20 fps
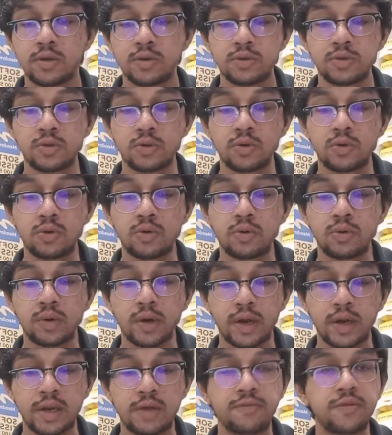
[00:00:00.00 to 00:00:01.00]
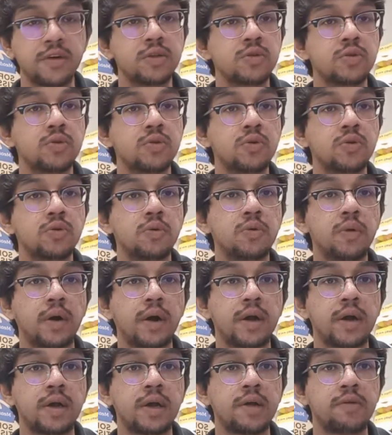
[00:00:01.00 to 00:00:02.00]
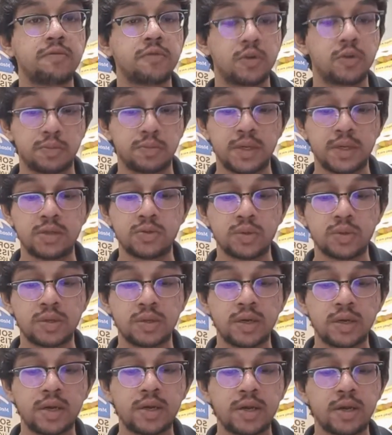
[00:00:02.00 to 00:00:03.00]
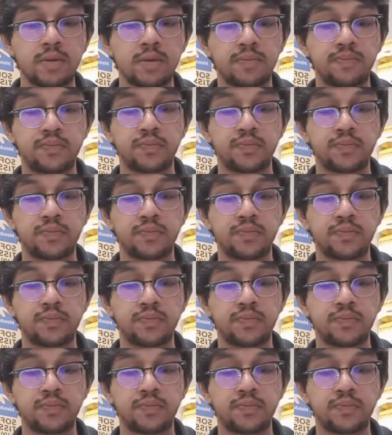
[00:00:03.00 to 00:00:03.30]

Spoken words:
so and even though I have not been to India yet,